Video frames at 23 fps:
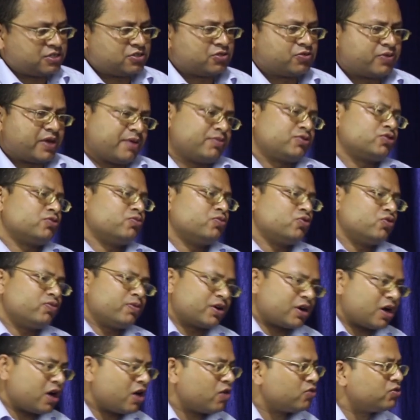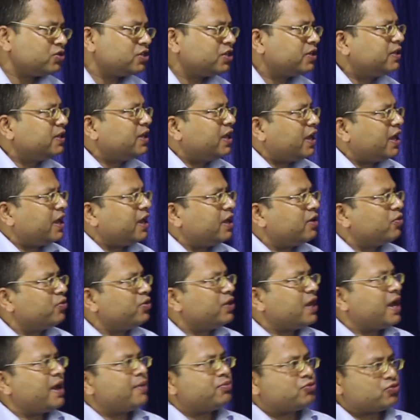we have to move around and we
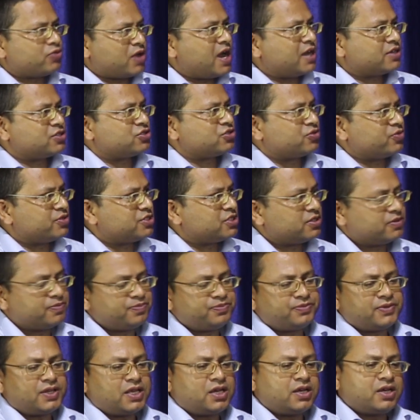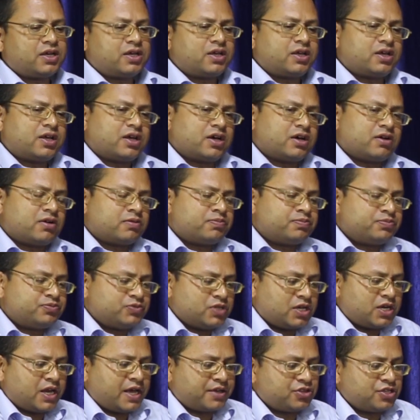have to ask question
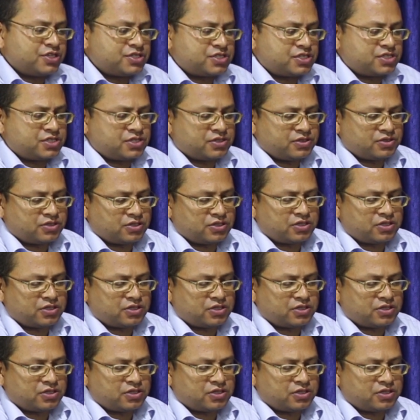like this.